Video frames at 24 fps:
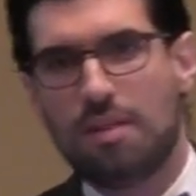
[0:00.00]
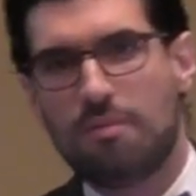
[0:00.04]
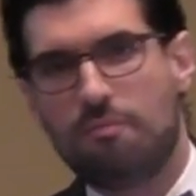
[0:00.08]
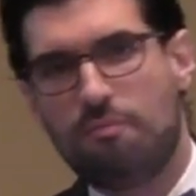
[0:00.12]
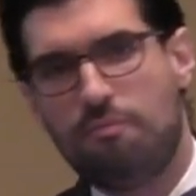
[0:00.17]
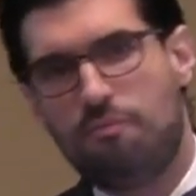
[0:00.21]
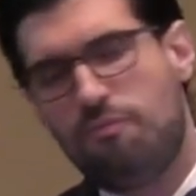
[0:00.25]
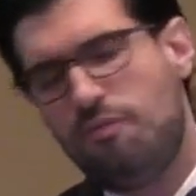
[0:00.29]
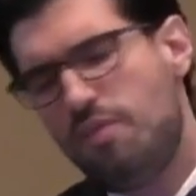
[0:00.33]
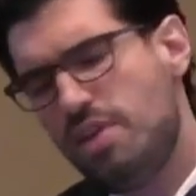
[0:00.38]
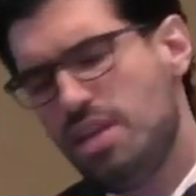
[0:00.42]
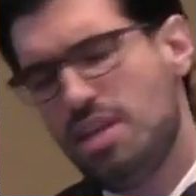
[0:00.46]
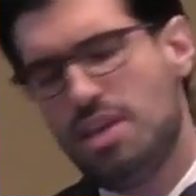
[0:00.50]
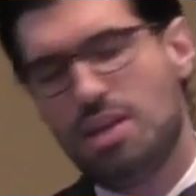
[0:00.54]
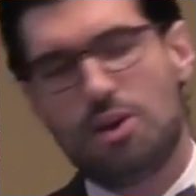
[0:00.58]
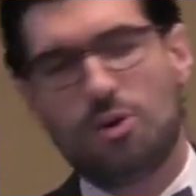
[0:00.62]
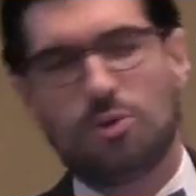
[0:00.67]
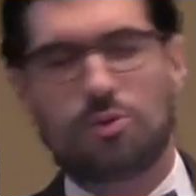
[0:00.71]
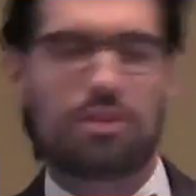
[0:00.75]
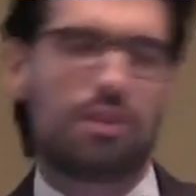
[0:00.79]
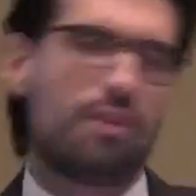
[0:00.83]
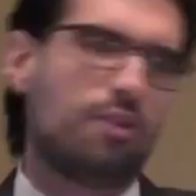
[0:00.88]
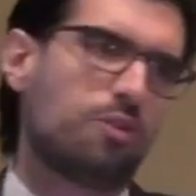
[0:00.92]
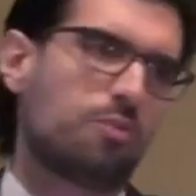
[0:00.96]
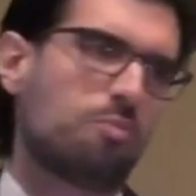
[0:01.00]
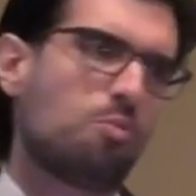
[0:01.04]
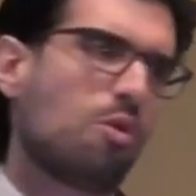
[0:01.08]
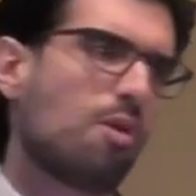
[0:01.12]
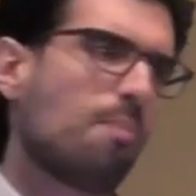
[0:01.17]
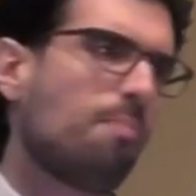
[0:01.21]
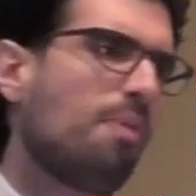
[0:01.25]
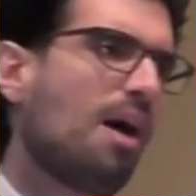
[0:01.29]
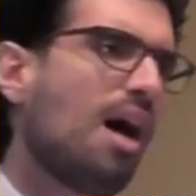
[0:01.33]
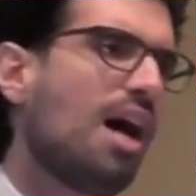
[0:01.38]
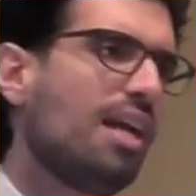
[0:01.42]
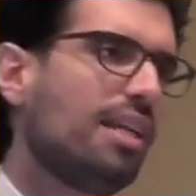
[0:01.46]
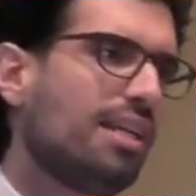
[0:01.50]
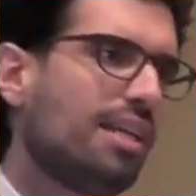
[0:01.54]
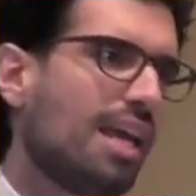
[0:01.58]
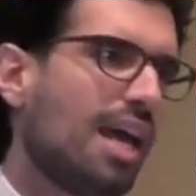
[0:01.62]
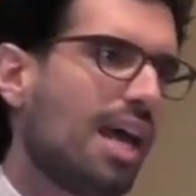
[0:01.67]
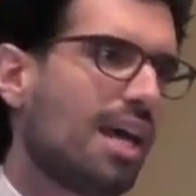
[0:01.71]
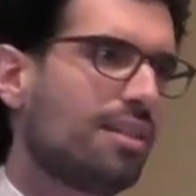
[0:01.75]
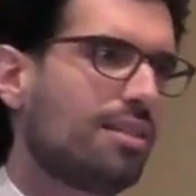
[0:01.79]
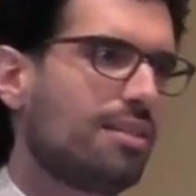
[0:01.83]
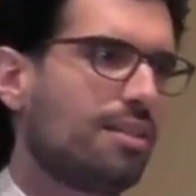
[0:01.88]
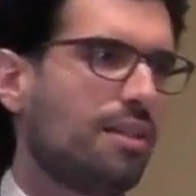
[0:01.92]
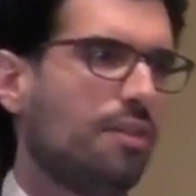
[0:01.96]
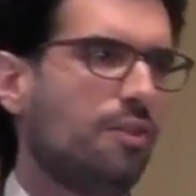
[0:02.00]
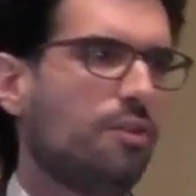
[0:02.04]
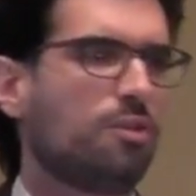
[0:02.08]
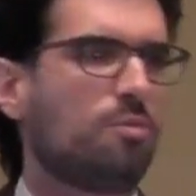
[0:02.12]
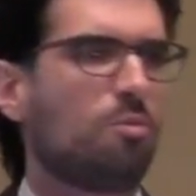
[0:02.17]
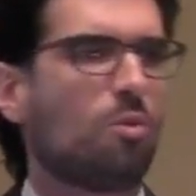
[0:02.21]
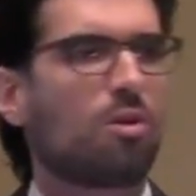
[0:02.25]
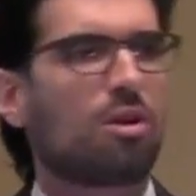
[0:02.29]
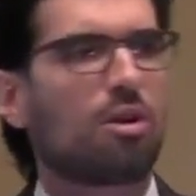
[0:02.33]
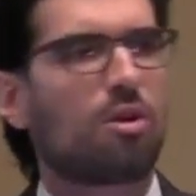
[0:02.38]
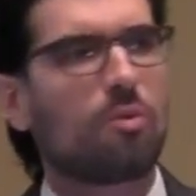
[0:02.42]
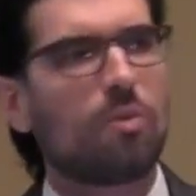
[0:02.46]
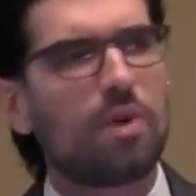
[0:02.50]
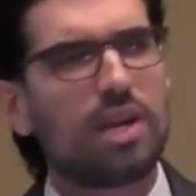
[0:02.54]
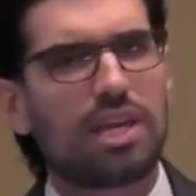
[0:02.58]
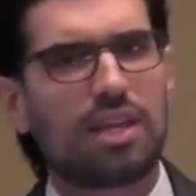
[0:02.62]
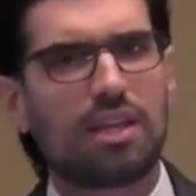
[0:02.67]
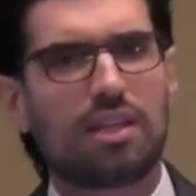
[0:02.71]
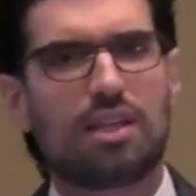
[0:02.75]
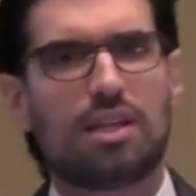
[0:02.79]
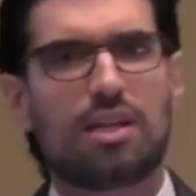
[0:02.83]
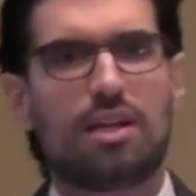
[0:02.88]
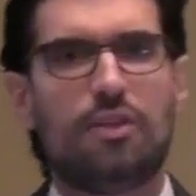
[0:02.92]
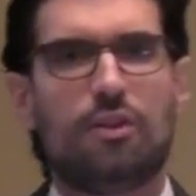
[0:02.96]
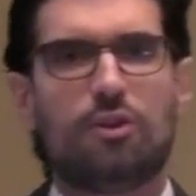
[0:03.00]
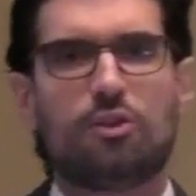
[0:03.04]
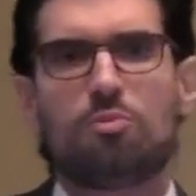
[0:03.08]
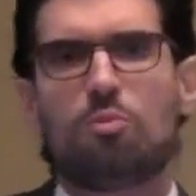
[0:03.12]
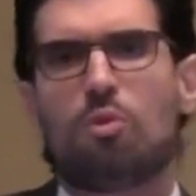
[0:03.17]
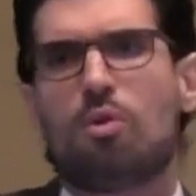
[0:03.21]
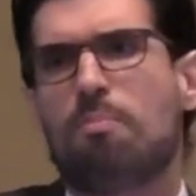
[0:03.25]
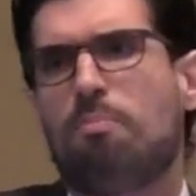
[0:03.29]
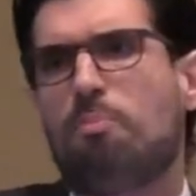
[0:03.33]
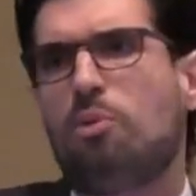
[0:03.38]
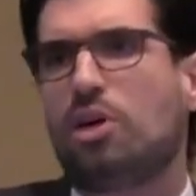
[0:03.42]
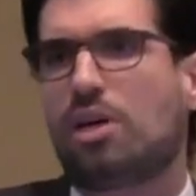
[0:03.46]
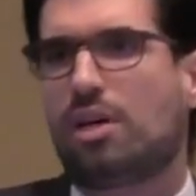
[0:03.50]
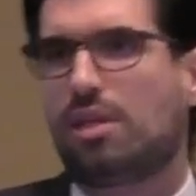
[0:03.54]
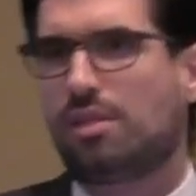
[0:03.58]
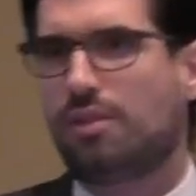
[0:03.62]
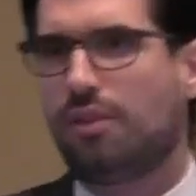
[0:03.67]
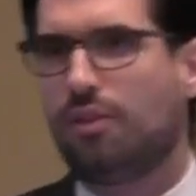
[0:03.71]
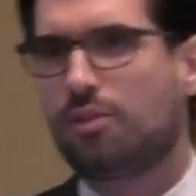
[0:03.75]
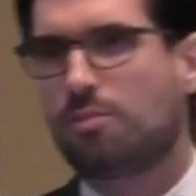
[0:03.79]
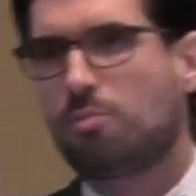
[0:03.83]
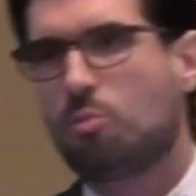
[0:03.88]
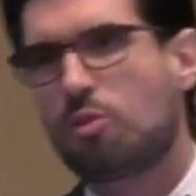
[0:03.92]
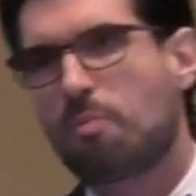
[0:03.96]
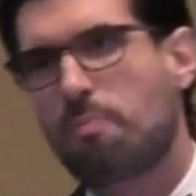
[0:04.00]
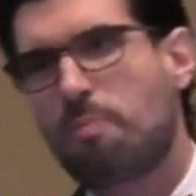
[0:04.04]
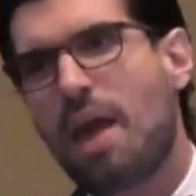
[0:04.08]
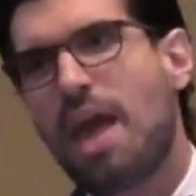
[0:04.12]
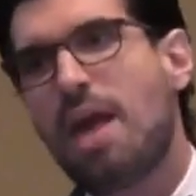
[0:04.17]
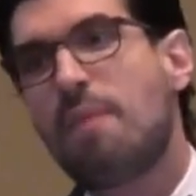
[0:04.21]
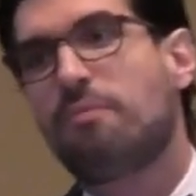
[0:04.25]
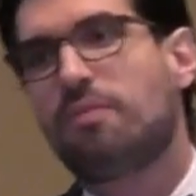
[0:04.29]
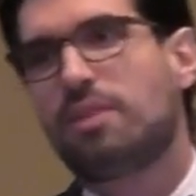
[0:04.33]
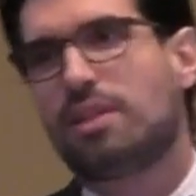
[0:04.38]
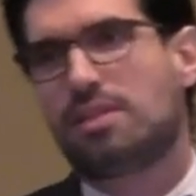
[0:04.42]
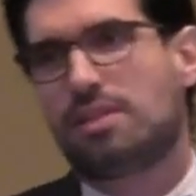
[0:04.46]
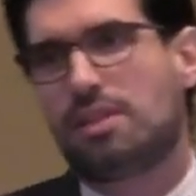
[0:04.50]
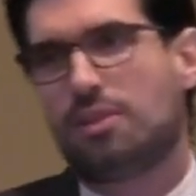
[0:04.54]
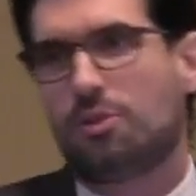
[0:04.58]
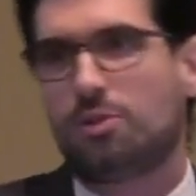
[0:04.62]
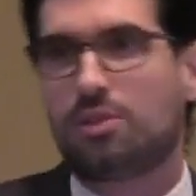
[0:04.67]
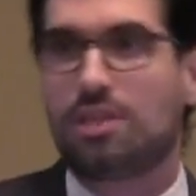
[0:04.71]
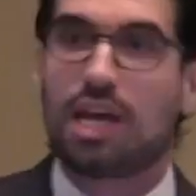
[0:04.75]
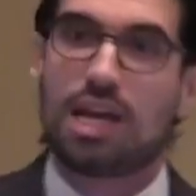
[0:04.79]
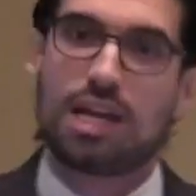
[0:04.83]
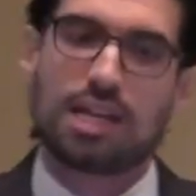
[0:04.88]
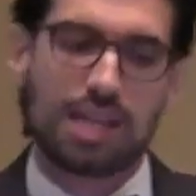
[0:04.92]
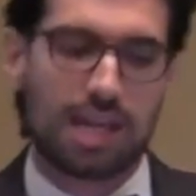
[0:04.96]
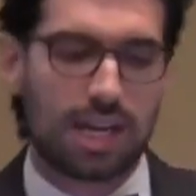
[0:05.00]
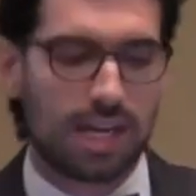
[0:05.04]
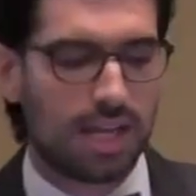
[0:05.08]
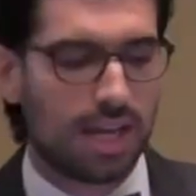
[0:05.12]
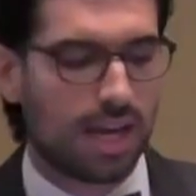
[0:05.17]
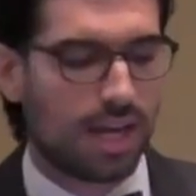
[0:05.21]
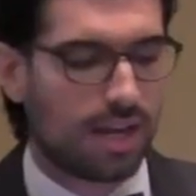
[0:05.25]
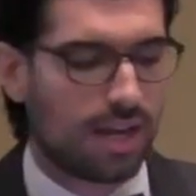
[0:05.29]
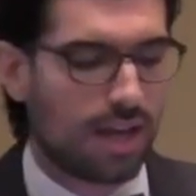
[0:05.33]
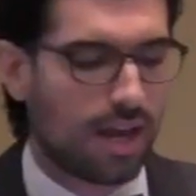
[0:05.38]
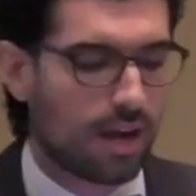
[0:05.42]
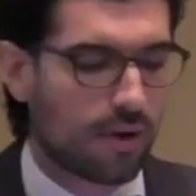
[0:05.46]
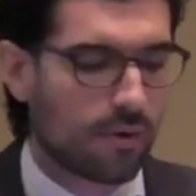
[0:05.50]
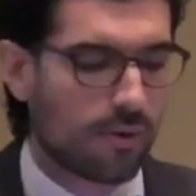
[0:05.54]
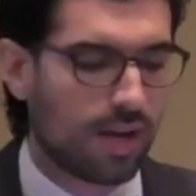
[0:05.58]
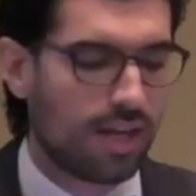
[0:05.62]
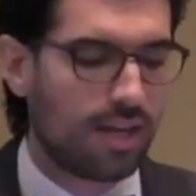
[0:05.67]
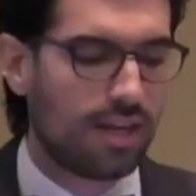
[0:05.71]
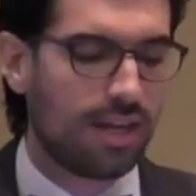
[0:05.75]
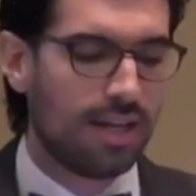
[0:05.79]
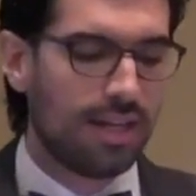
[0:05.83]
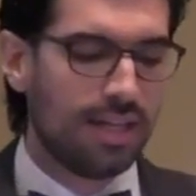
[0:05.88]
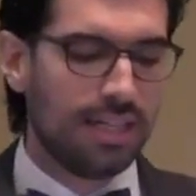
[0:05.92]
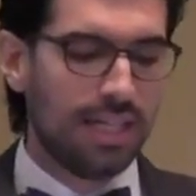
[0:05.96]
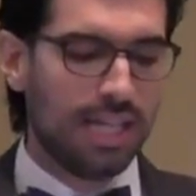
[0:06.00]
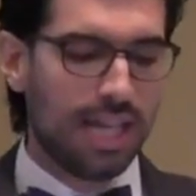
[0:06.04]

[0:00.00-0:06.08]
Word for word: videos, and there's more podcasts, and there's more curricula, and there's more books, and there's more pamphlets, and there's yada, yada, yada, yada, right?